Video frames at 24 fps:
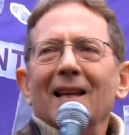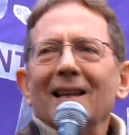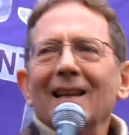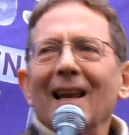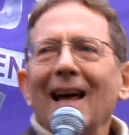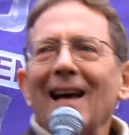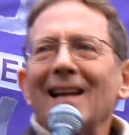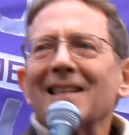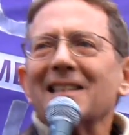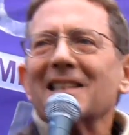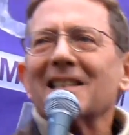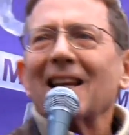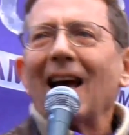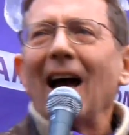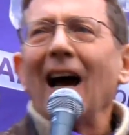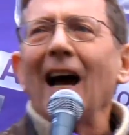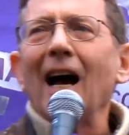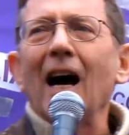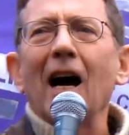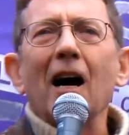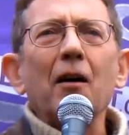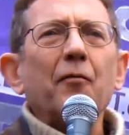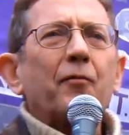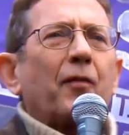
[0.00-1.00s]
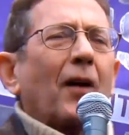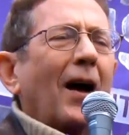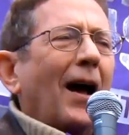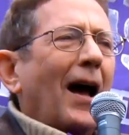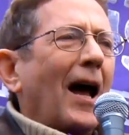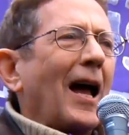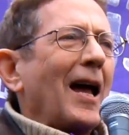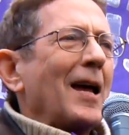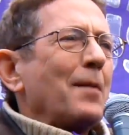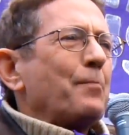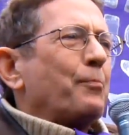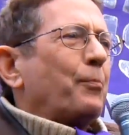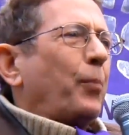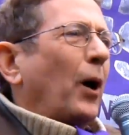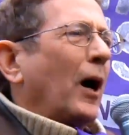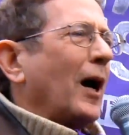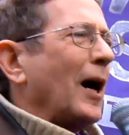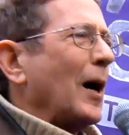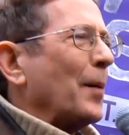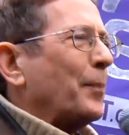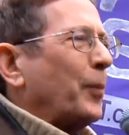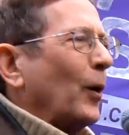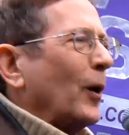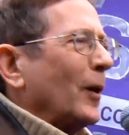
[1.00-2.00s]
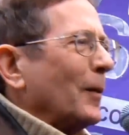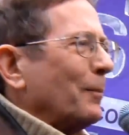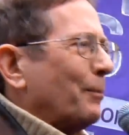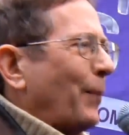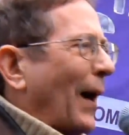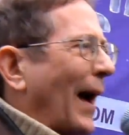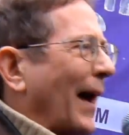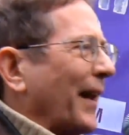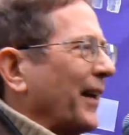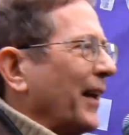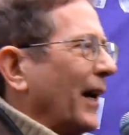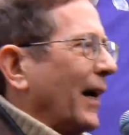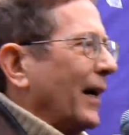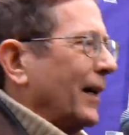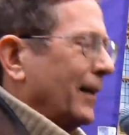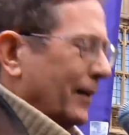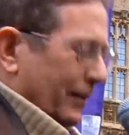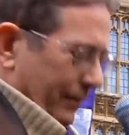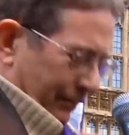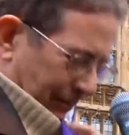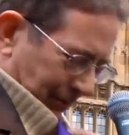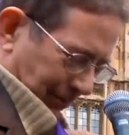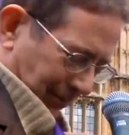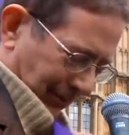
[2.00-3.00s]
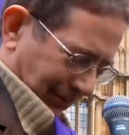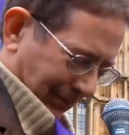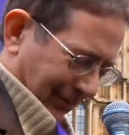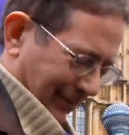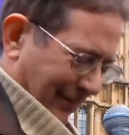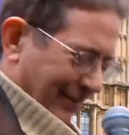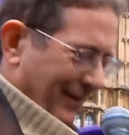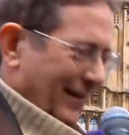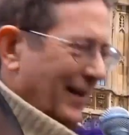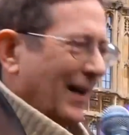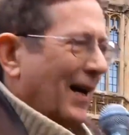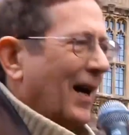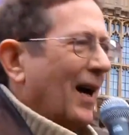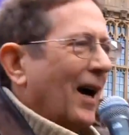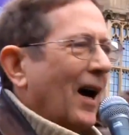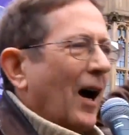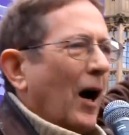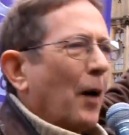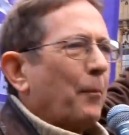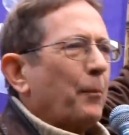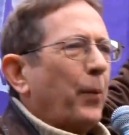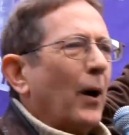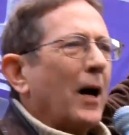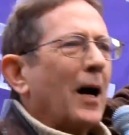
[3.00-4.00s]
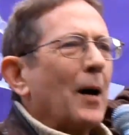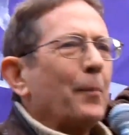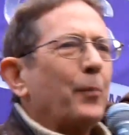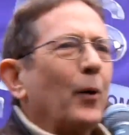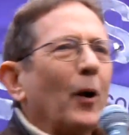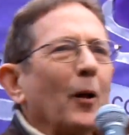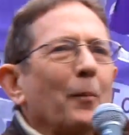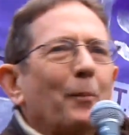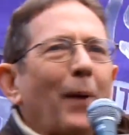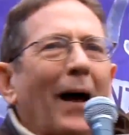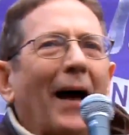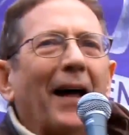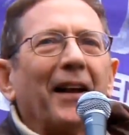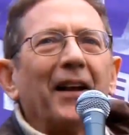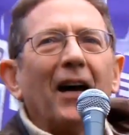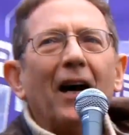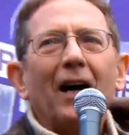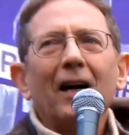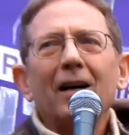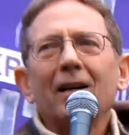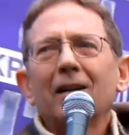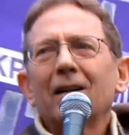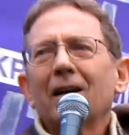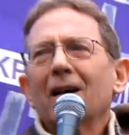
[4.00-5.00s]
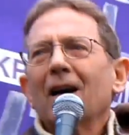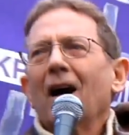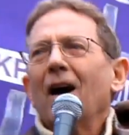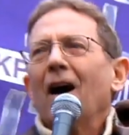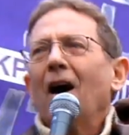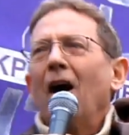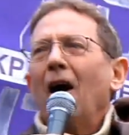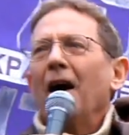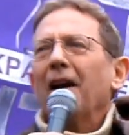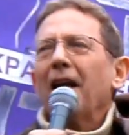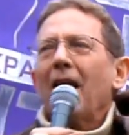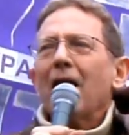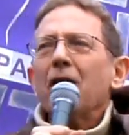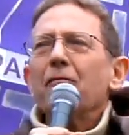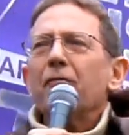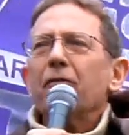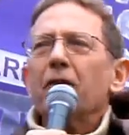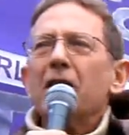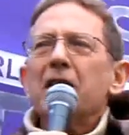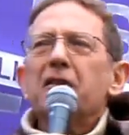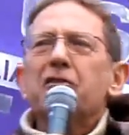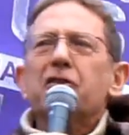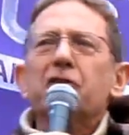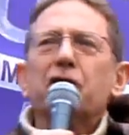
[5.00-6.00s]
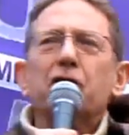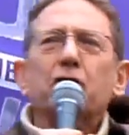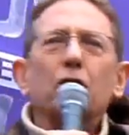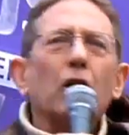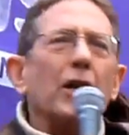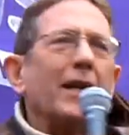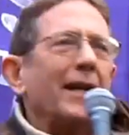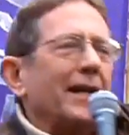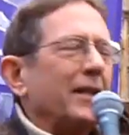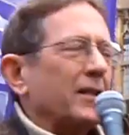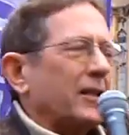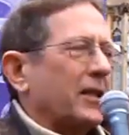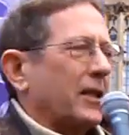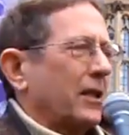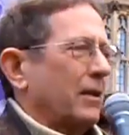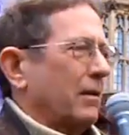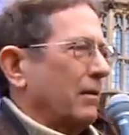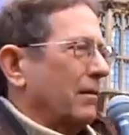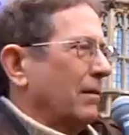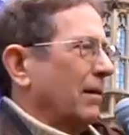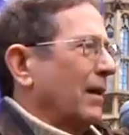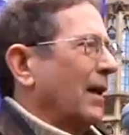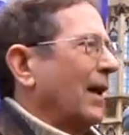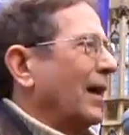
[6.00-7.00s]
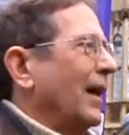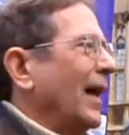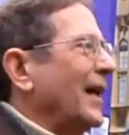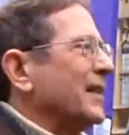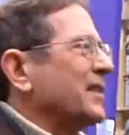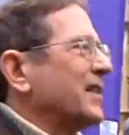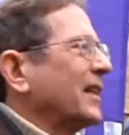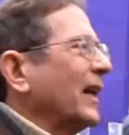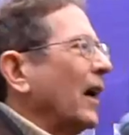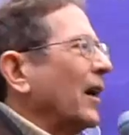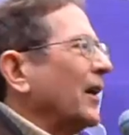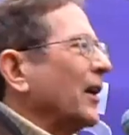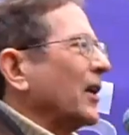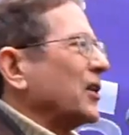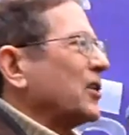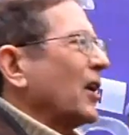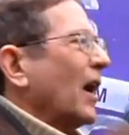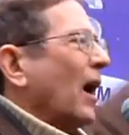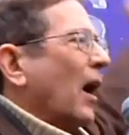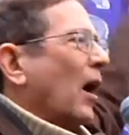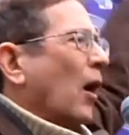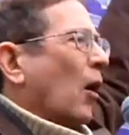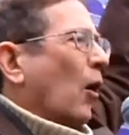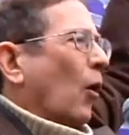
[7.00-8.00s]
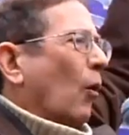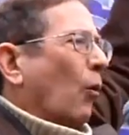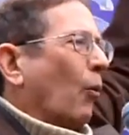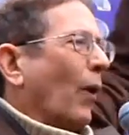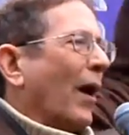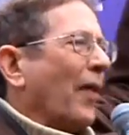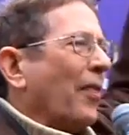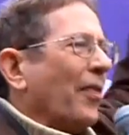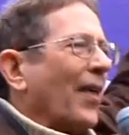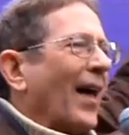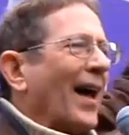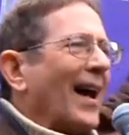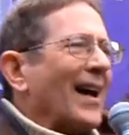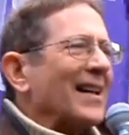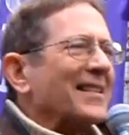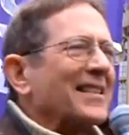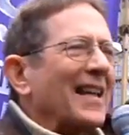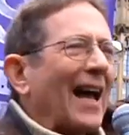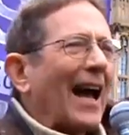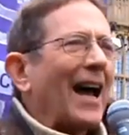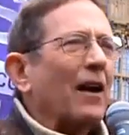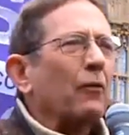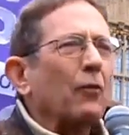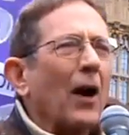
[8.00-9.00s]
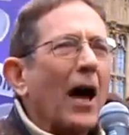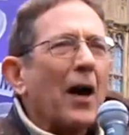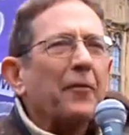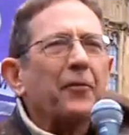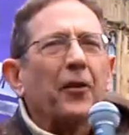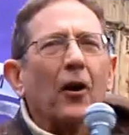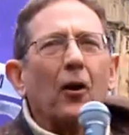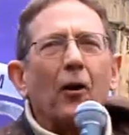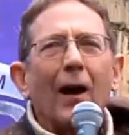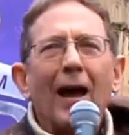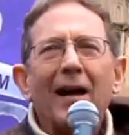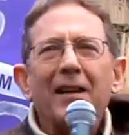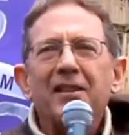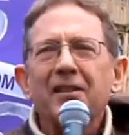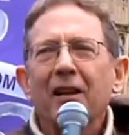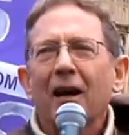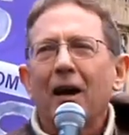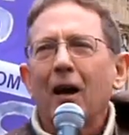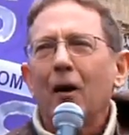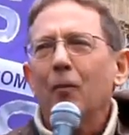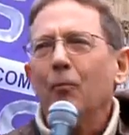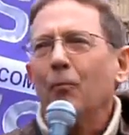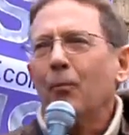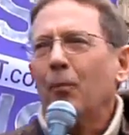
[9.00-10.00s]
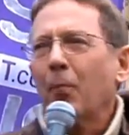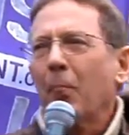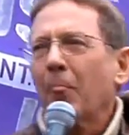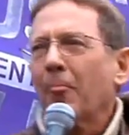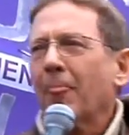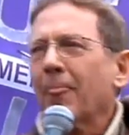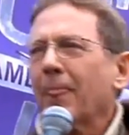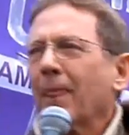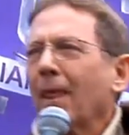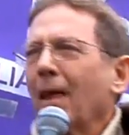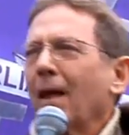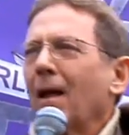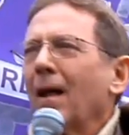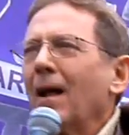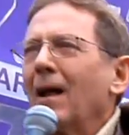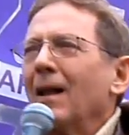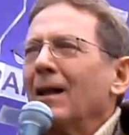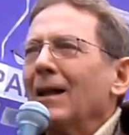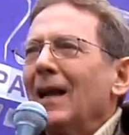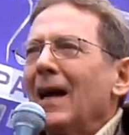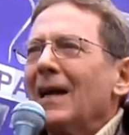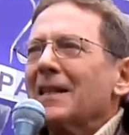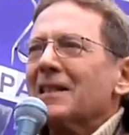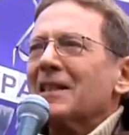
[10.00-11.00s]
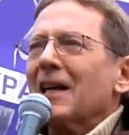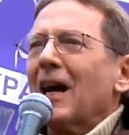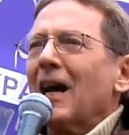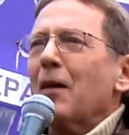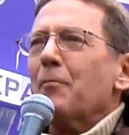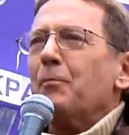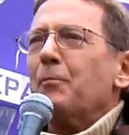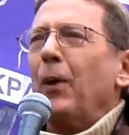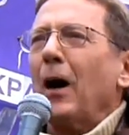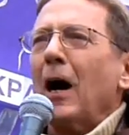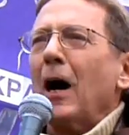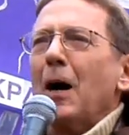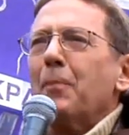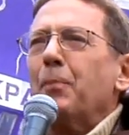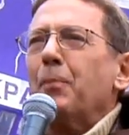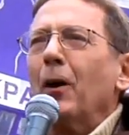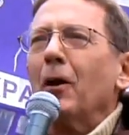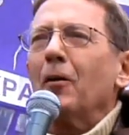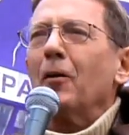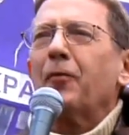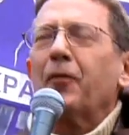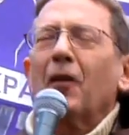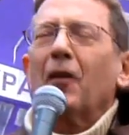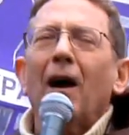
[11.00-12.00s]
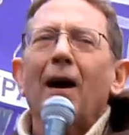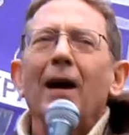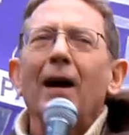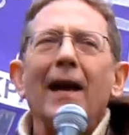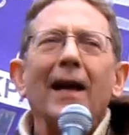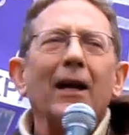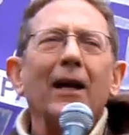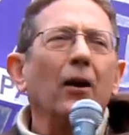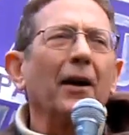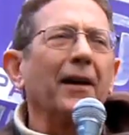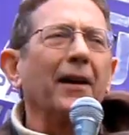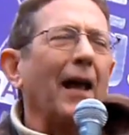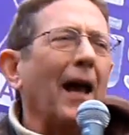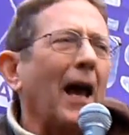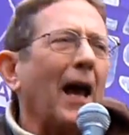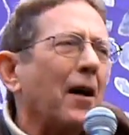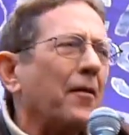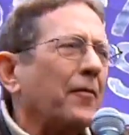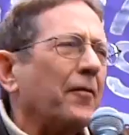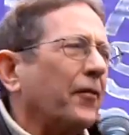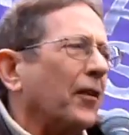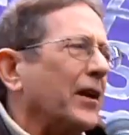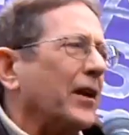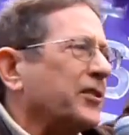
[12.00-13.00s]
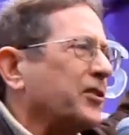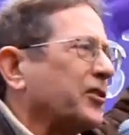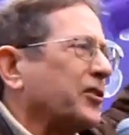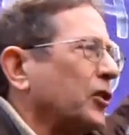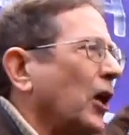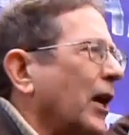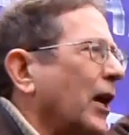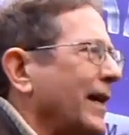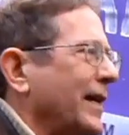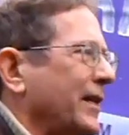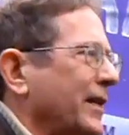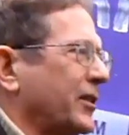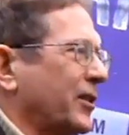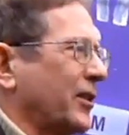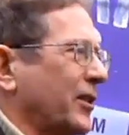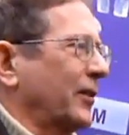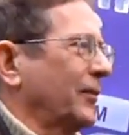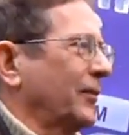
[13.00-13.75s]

Let's have a purple banner, a purple banner on every street. Let's go. To, when there's that referendum, let's have purple flying on every street.